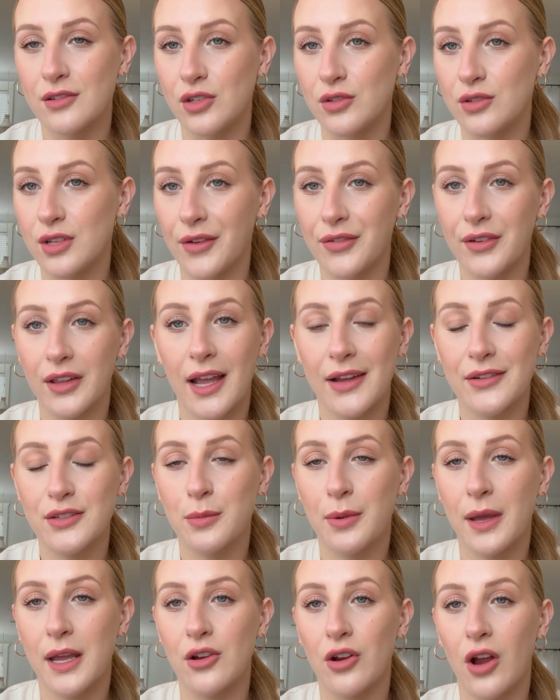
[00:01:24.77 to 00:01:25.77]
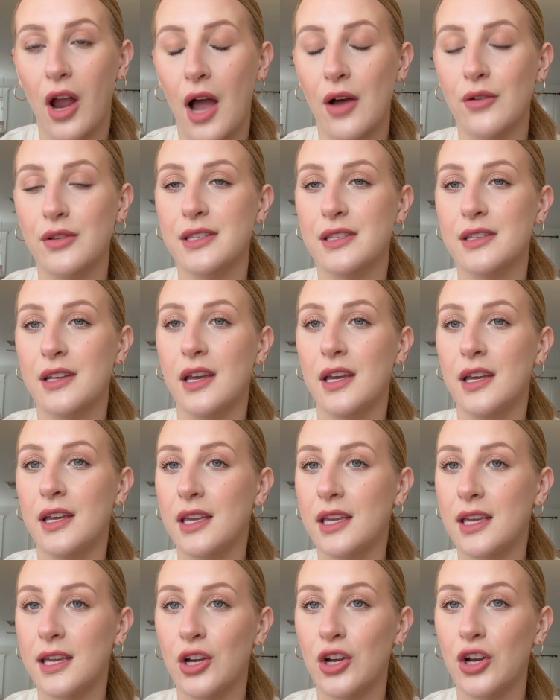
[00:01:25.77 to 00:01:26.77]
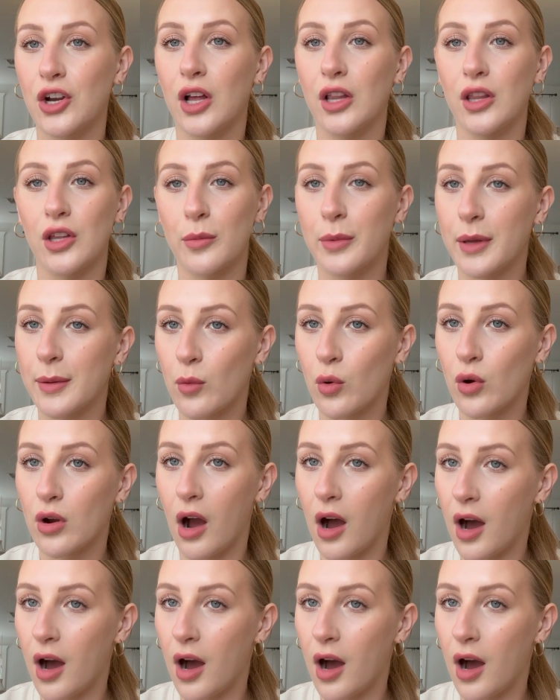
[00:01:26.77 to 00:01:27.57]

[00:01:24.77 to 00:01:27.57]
You definitely have to paint your house here a little bit more